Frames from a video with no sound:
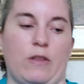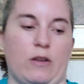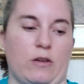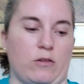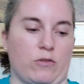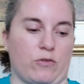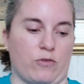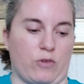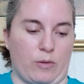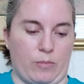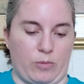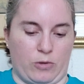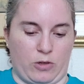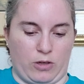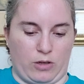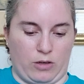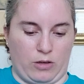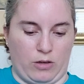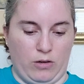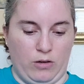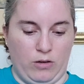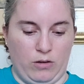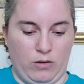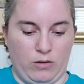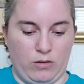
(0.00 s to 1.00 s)
the
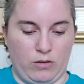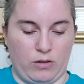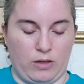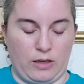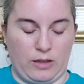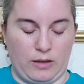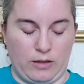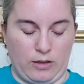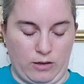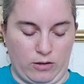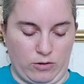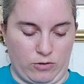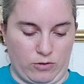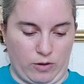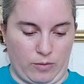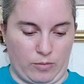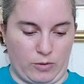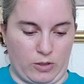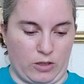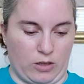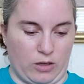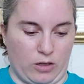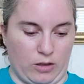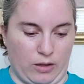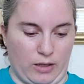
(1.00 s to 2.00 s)
description in the
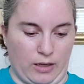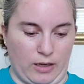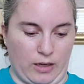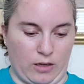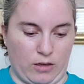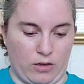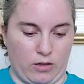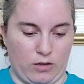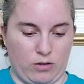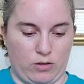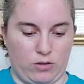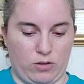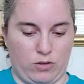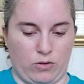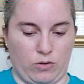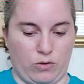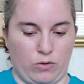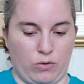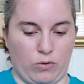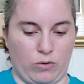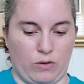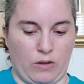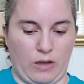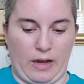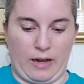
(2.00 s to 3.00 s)
description a link to the